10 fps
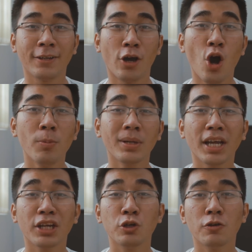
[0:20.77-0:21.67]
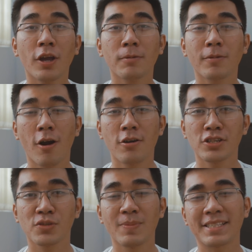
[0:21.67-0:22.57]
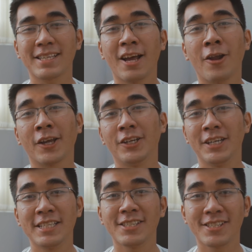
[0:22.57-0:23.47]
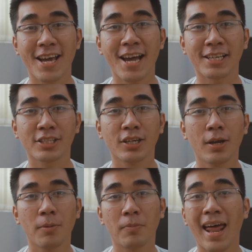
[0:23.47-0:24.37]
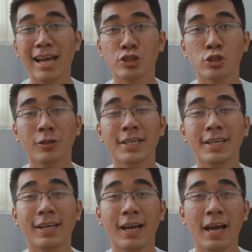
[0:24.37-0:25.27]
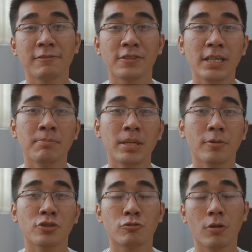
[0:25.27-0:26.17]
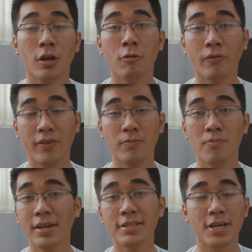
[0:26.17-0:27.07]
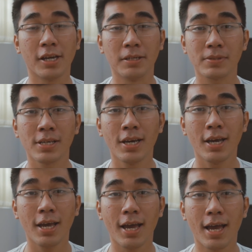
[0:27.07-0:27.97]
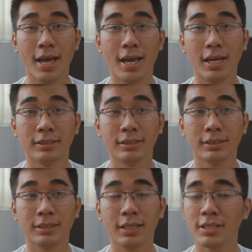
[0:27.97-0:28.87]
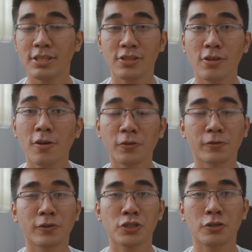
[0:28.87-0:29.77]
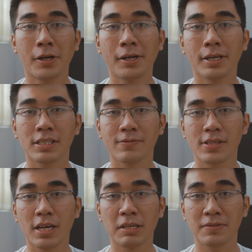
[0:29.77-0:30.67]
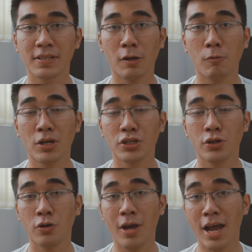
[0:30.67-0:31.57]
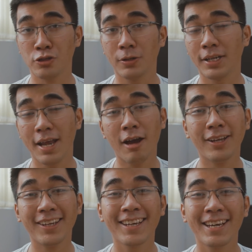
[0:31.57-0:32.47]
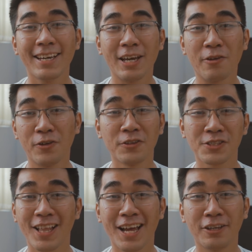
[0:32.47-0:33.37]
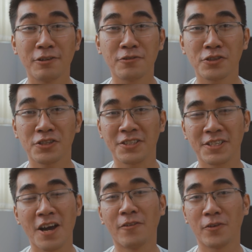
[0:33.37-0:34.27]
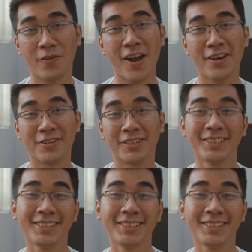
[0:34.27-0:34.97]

Now opening a new deck of cards may sound like an easy task, but actually I have seen people struggle with it many times, and it's so frustrating sometimes that when you actually nail it, it feels like you just discovered fire.